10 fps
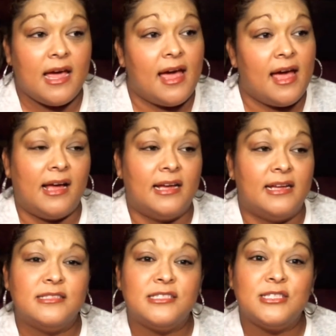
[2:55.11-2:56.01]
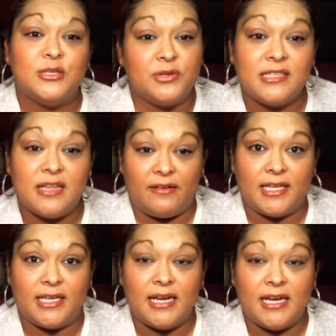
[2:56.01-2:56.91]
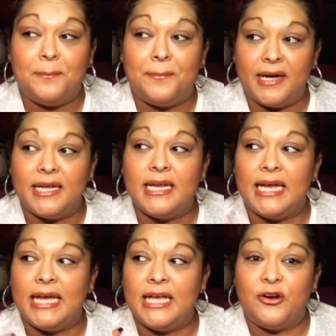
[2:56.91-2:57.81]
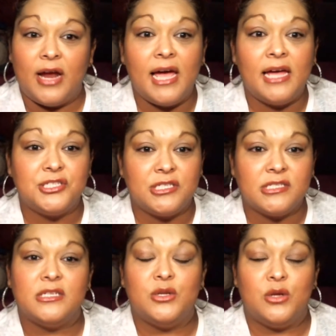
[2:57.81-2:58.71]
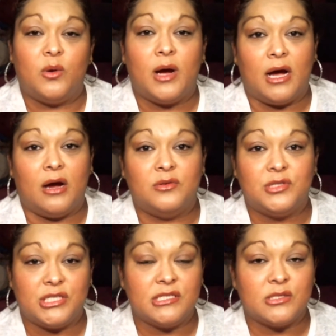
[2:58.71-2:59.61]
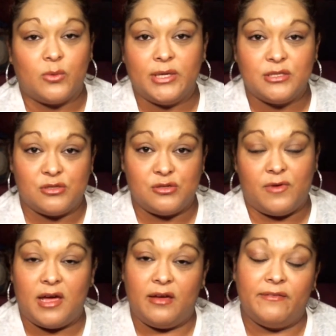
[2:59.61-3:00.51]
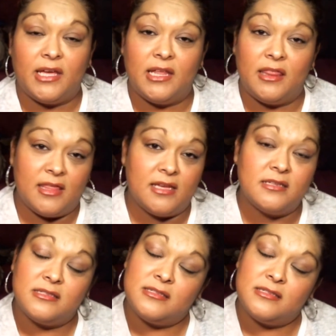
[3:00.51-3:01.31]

And so does Evelyn. But in her head, she doesn't know how she is going to survive in this